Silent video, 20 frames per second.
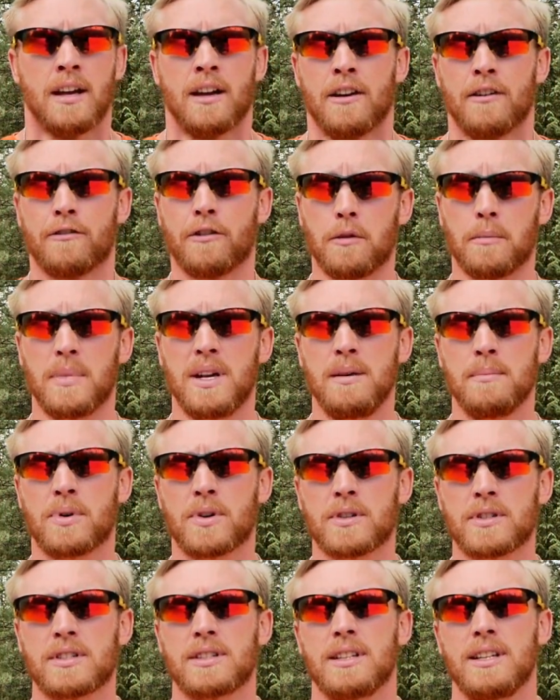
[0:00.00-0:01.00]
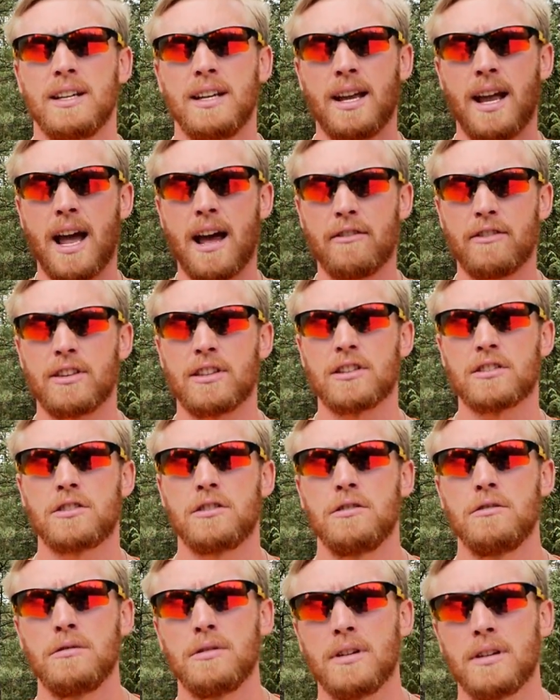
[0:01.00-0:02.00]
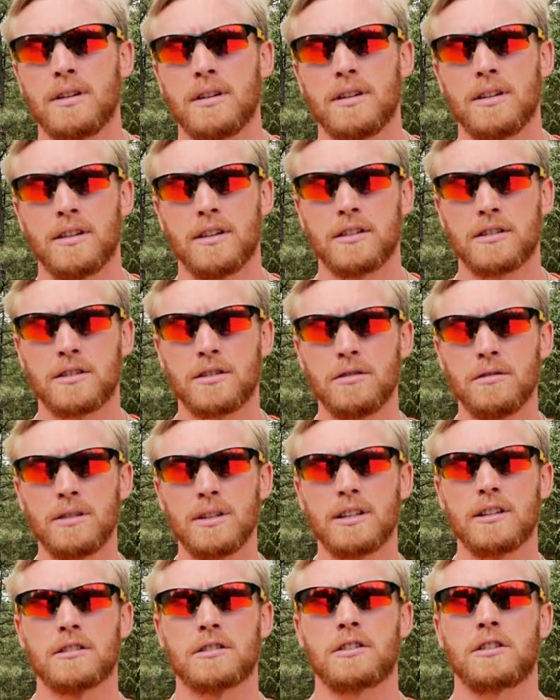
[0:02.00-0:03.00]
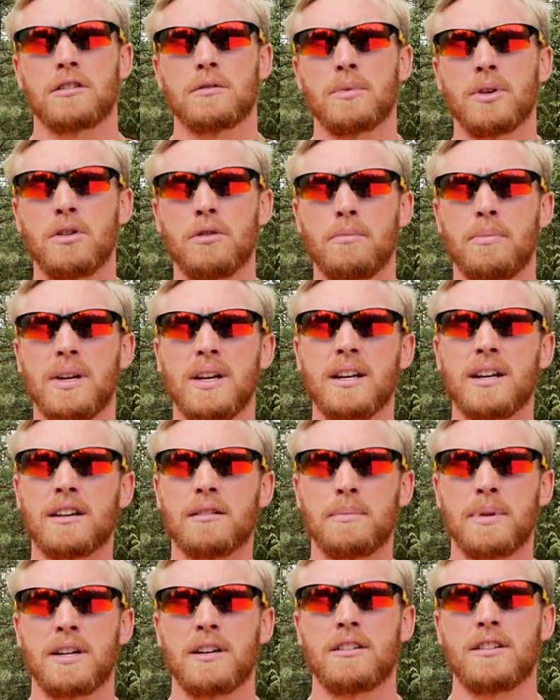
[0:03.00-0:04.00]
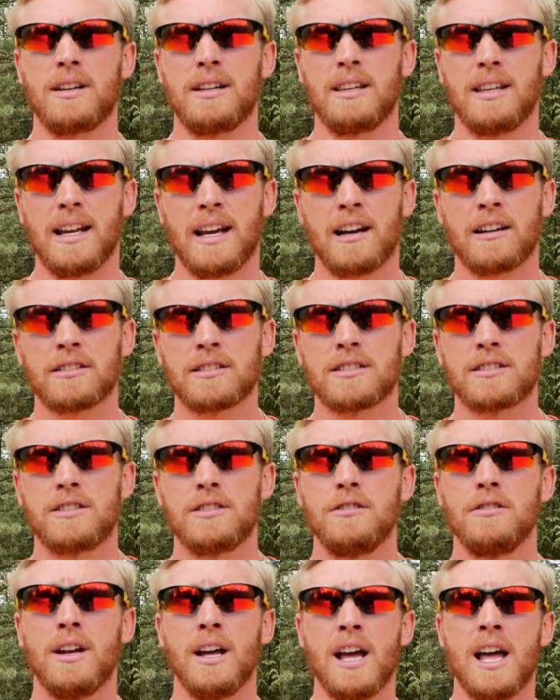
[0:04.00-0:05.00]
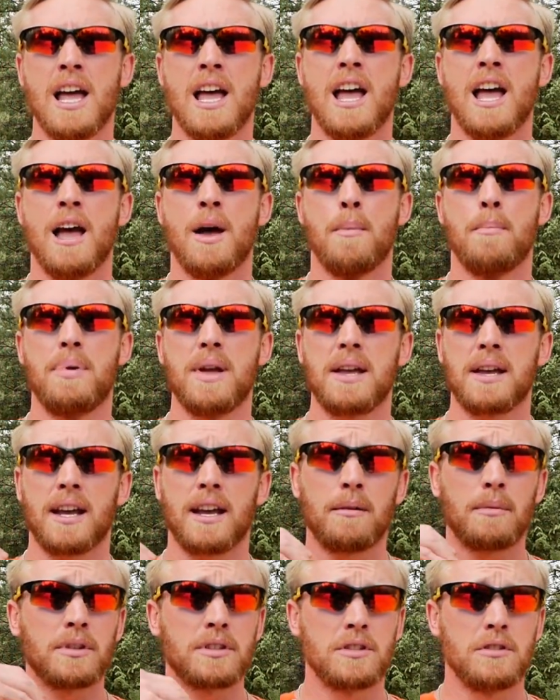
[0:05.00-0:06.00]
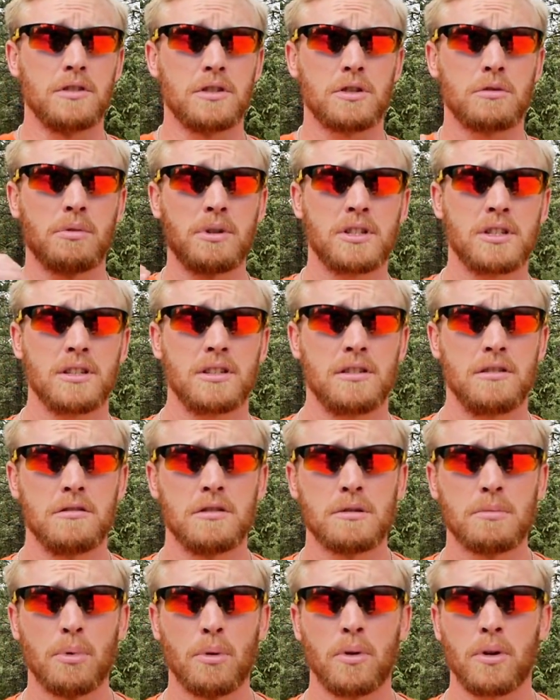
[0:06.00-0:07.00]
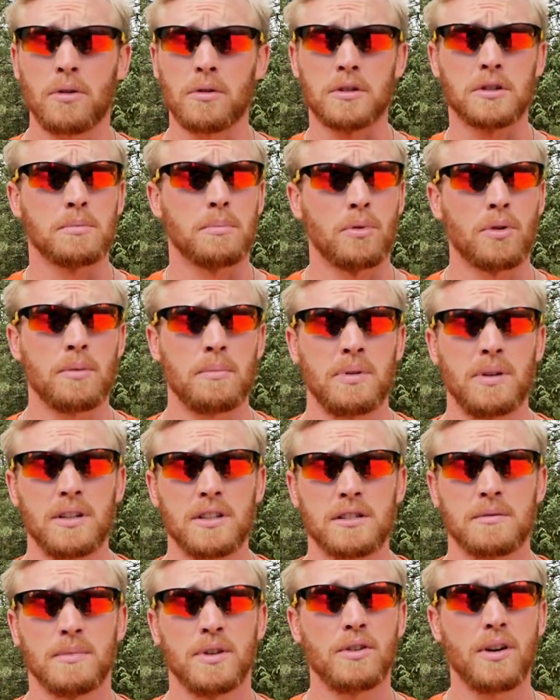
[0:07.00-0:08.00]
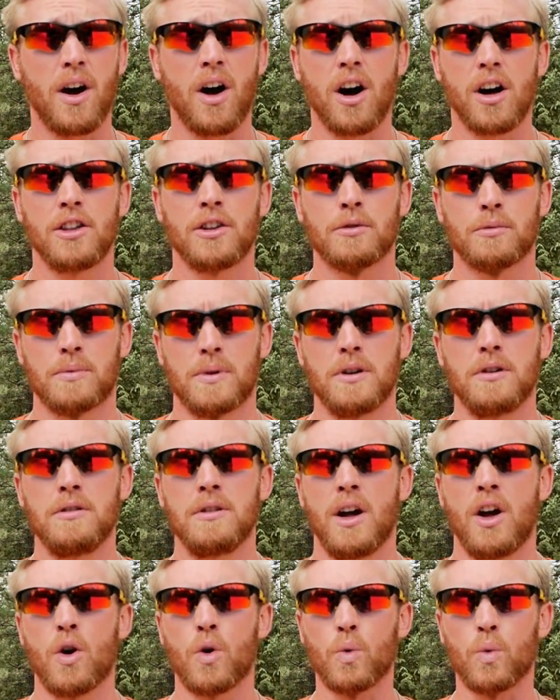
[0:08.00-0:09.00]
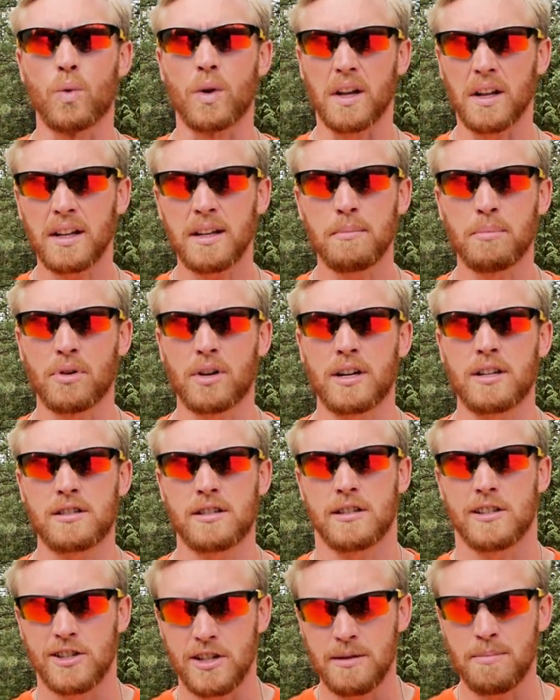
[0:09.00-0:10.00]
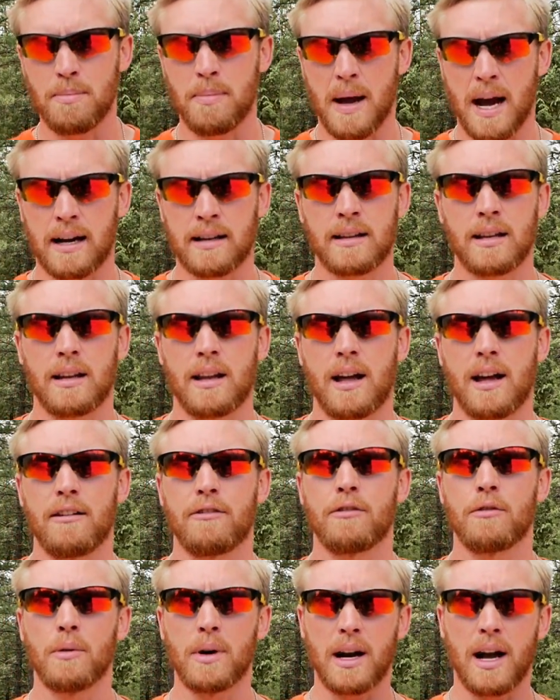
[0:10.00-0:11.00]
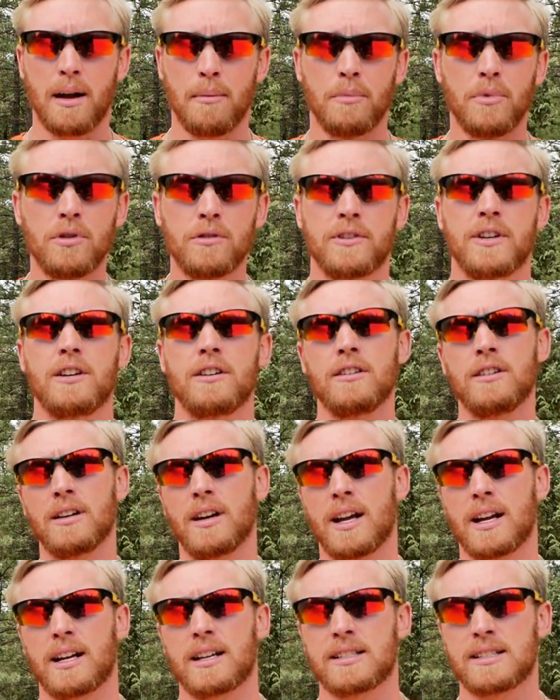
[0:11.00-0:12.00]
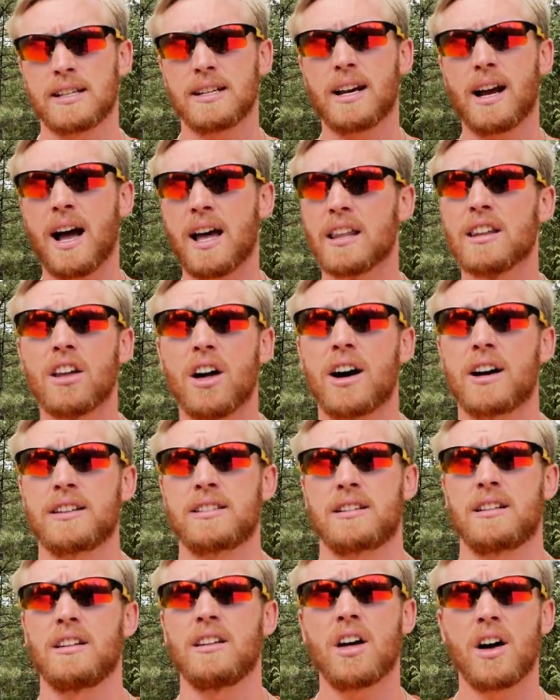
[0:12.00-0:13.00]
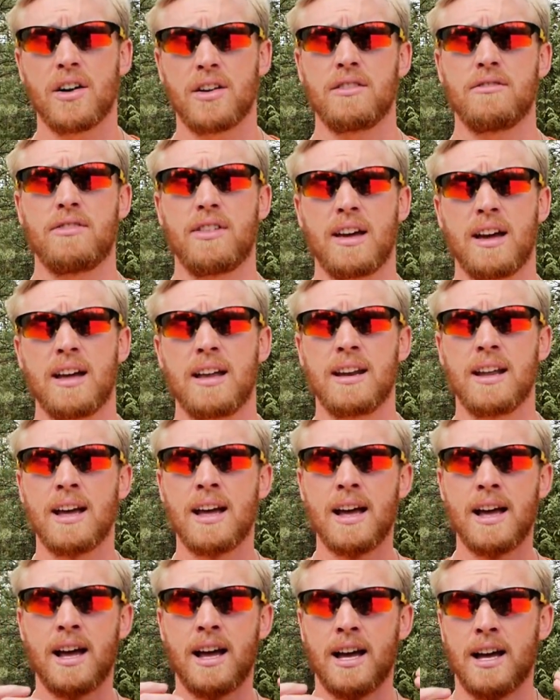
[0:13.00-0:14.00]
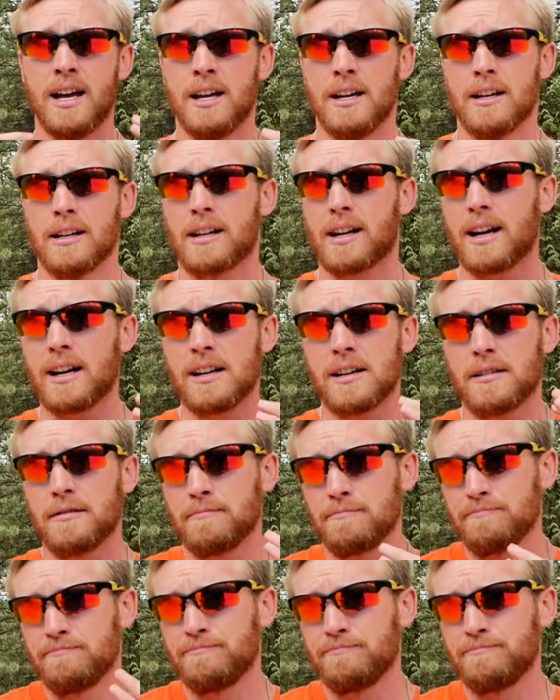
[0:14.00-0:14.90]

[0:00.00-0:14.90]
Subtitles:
For me personally, having the 2-liter turbo, being up here in the altitude, being able to switch it to Sport or Sport Plus mode on the road really brings the Jeep back to life. When I moved here, like I said, I lost a lot of that kind of